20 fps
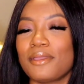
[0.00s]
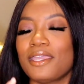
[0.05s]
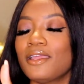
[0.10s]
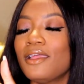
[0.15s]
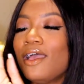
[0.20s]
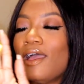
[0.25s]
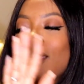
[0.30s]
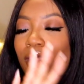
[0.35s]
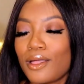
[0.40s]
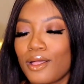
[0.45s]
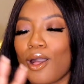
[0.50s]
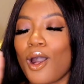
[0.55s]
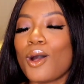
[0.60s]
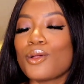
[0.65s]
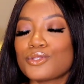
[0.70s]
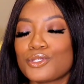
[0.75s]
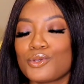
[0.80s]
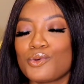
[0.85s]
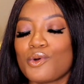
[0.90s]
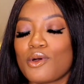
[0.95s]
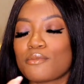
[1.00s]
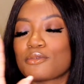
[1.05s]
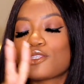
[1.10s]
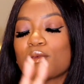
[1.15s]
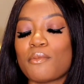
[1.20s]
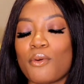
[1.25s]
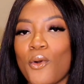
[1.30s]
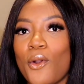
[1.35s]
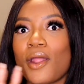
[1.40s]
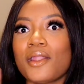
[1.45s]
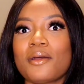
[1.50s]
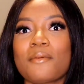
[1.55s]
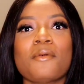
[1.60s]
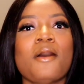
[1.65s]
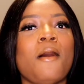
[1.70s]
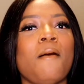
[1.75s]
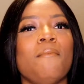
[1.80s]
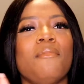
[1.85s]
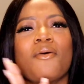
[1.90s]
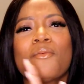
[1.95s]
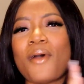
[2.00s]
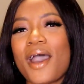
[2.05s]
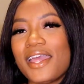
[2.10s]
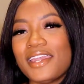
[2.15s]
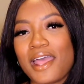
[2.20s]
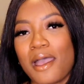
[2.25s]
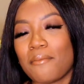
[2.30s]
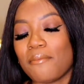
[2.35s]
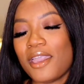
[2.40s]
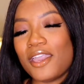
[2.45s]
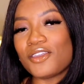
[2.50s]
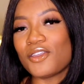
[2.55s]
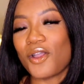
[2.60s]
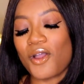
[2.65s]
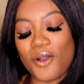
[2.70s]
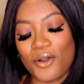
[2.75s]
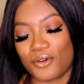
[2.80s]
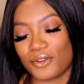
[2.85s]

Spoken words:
I mean, go to them, support them, but why not make your